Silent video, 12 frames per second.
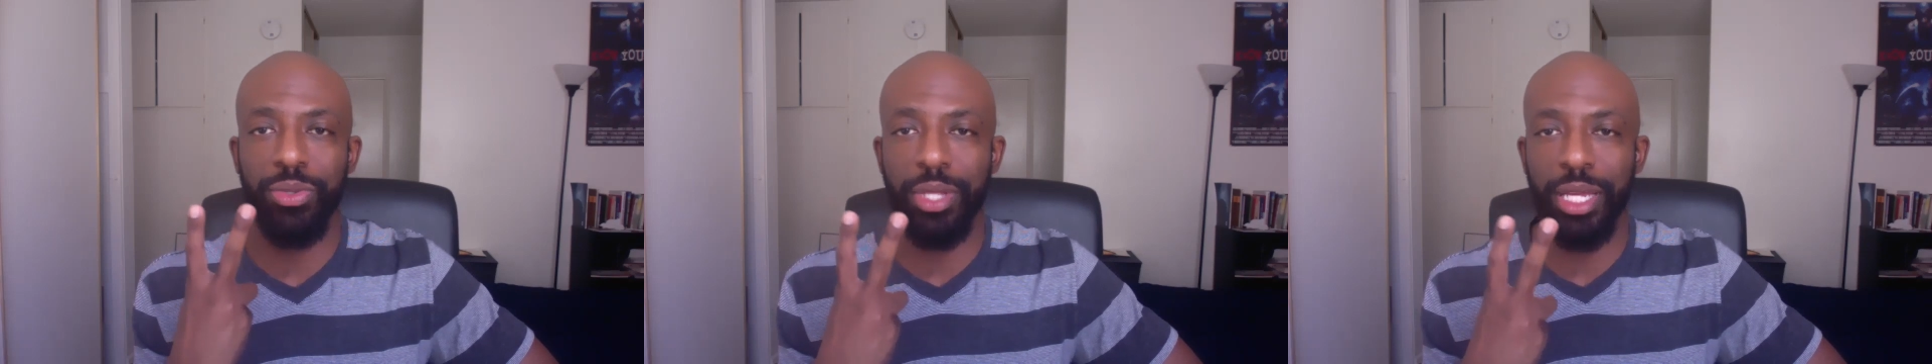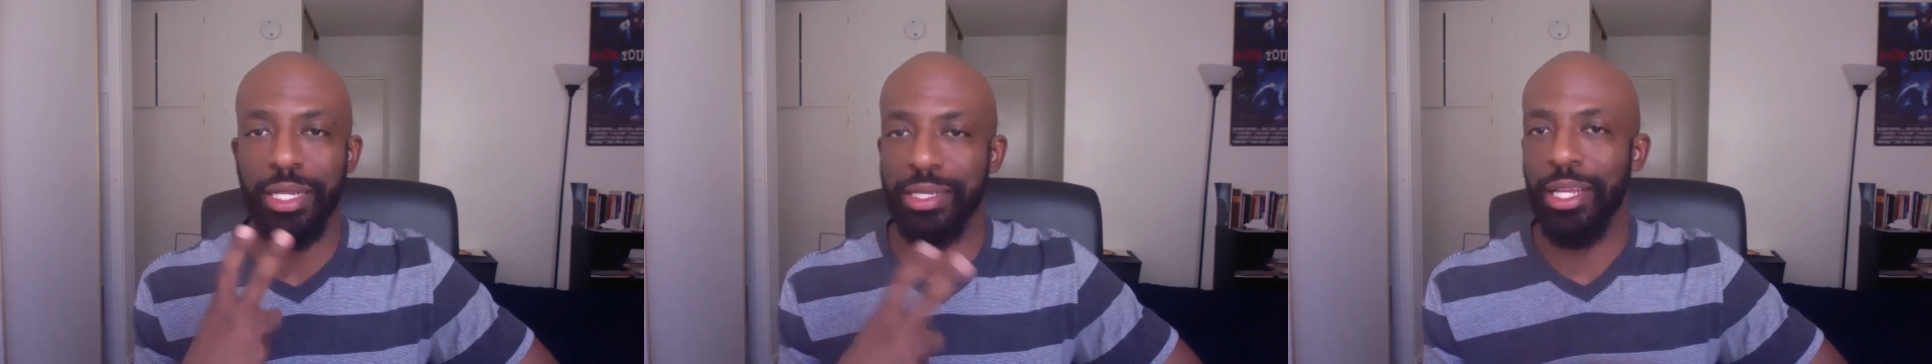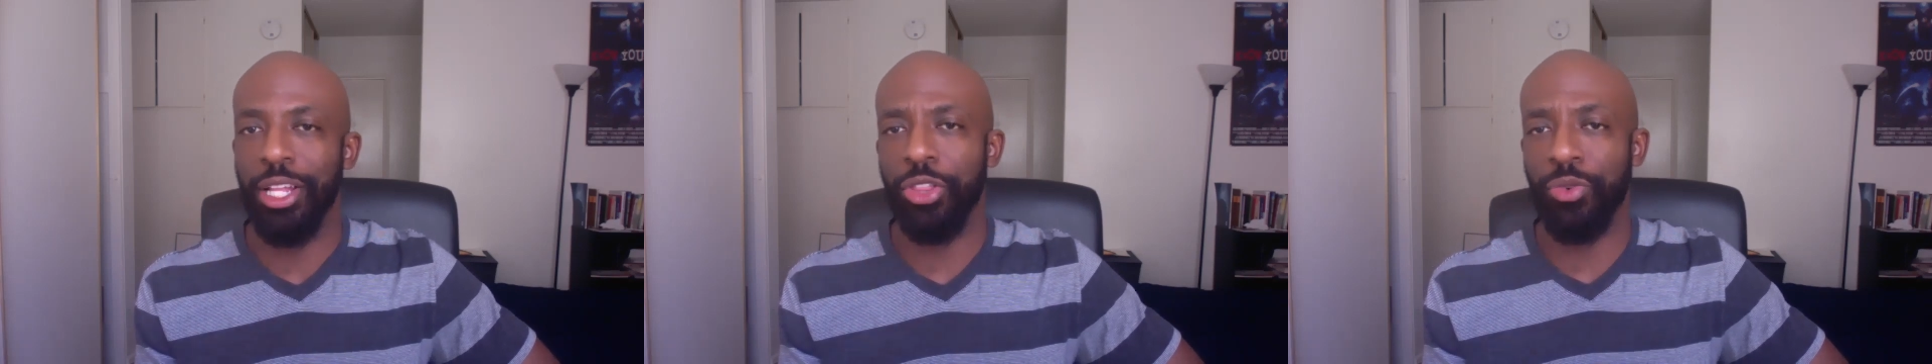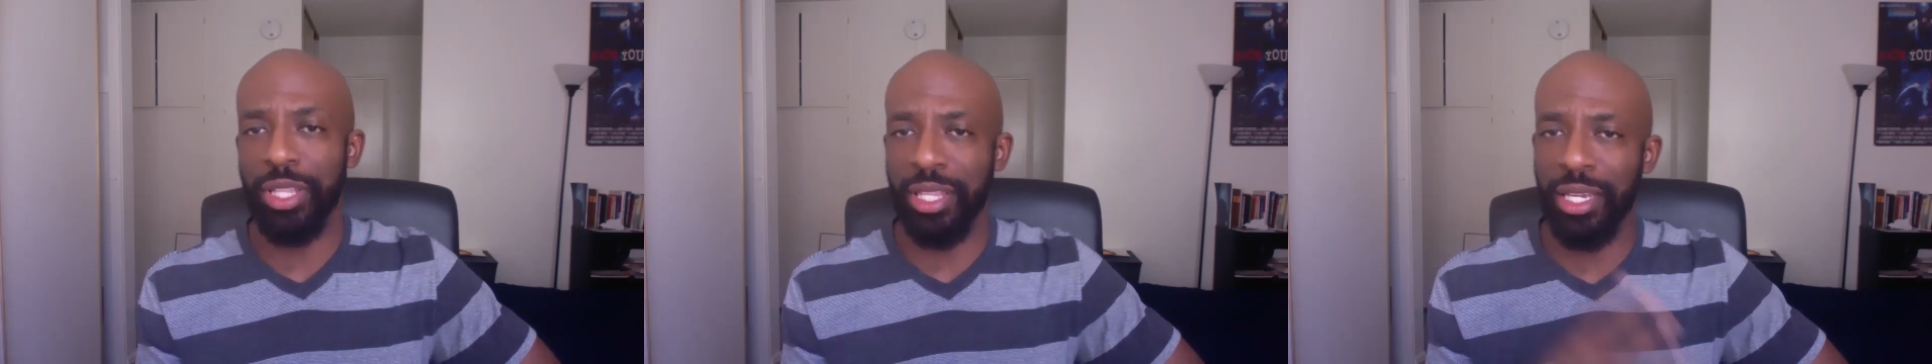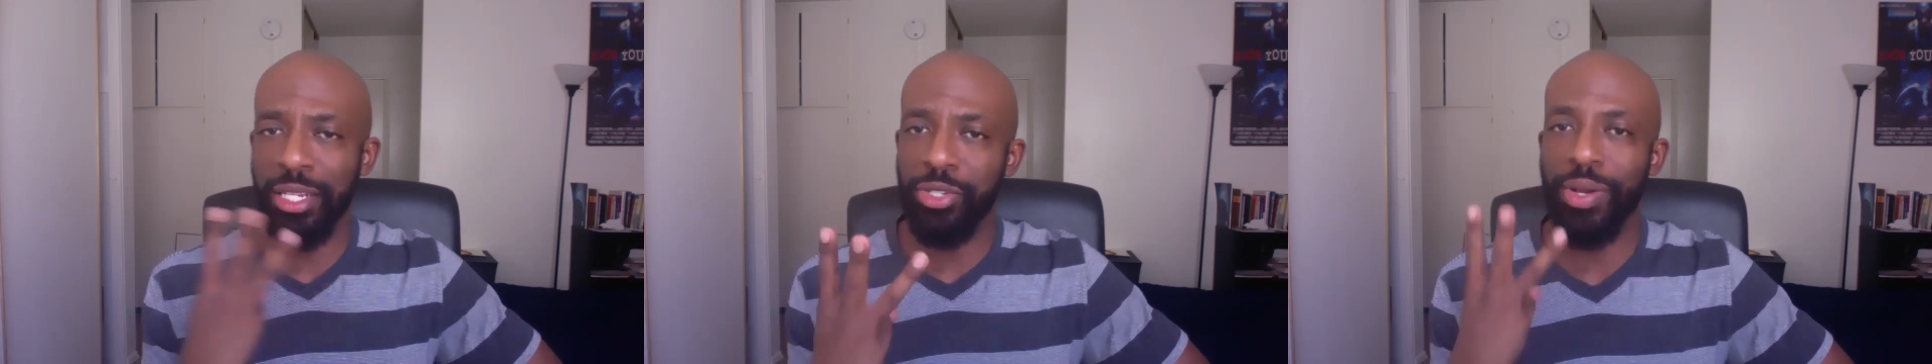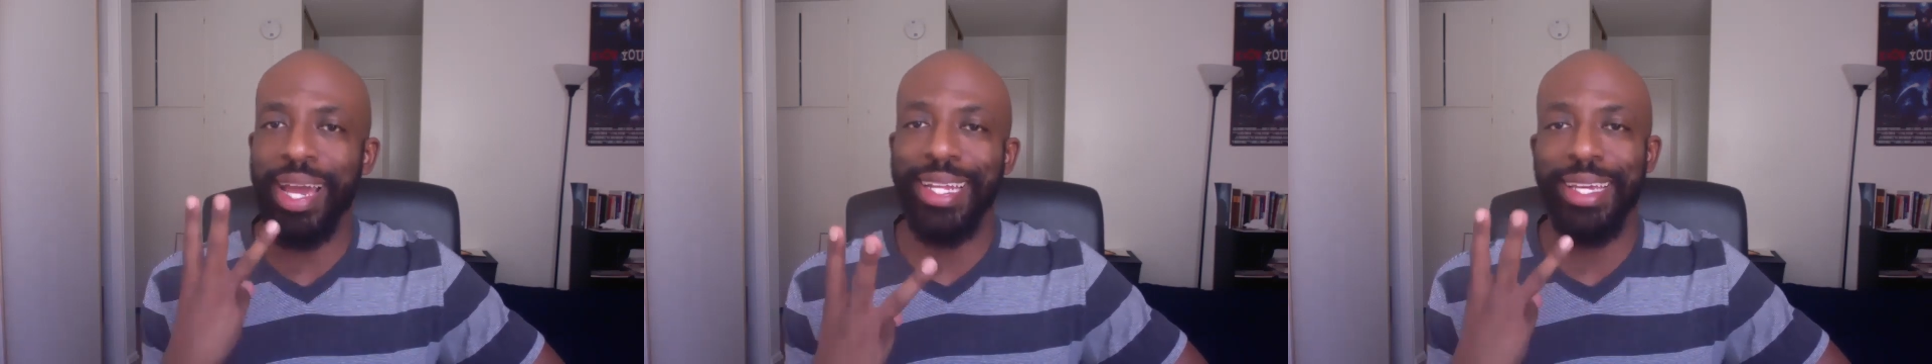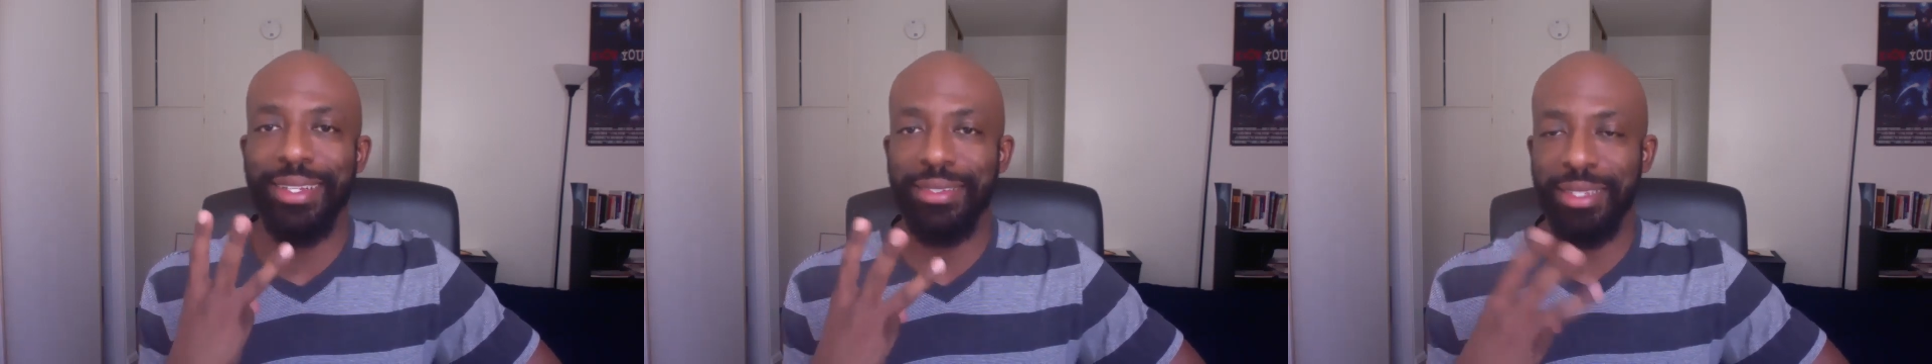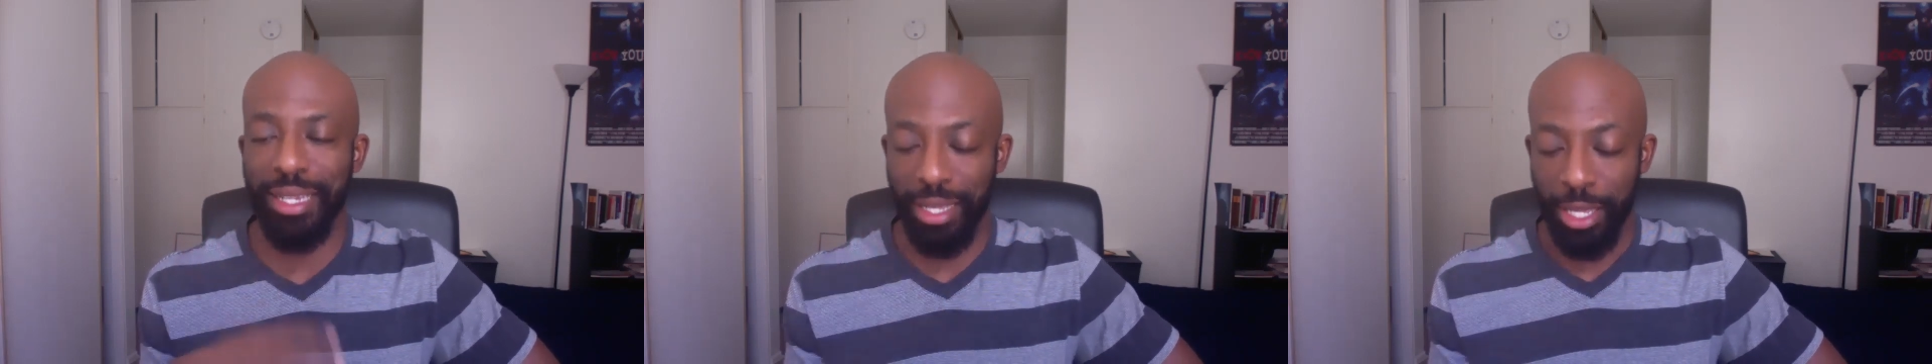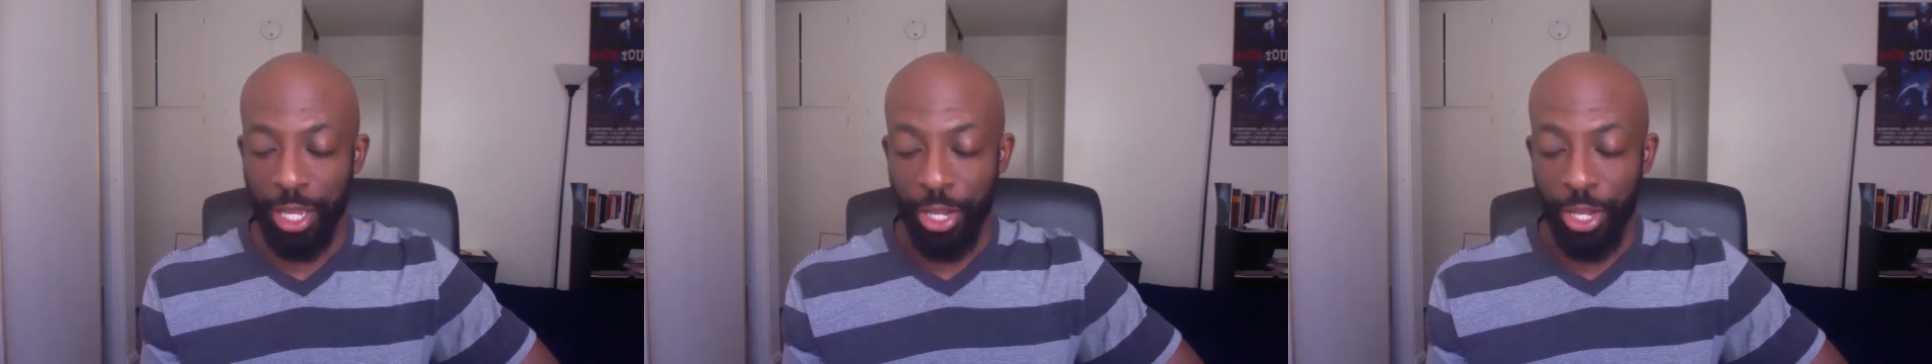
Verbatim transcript: things. Three things, you add EST.